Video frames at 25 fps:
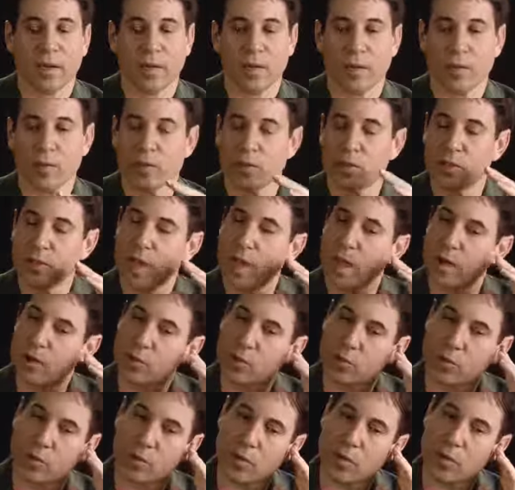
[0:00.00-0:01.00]
Those
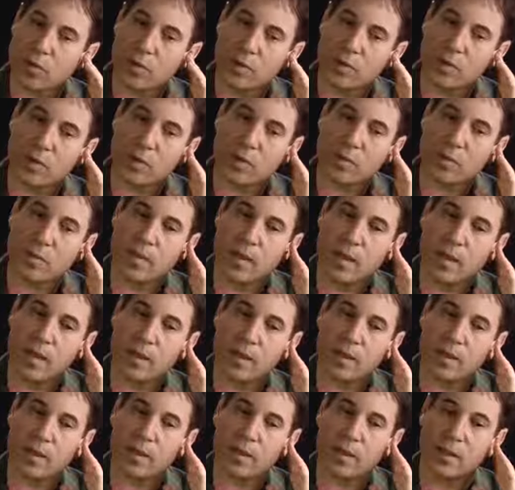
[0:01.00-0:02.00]
sounds were always in
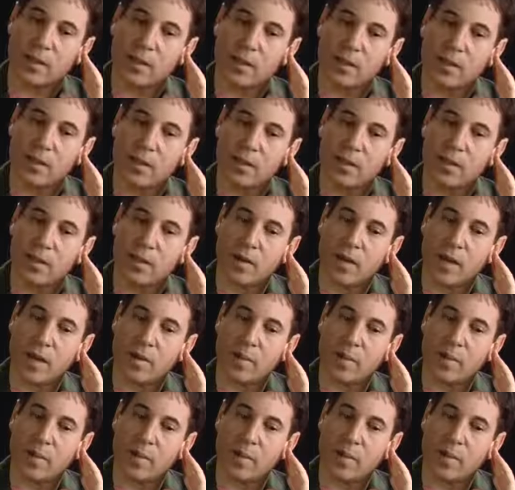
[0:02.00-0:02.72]
my ear.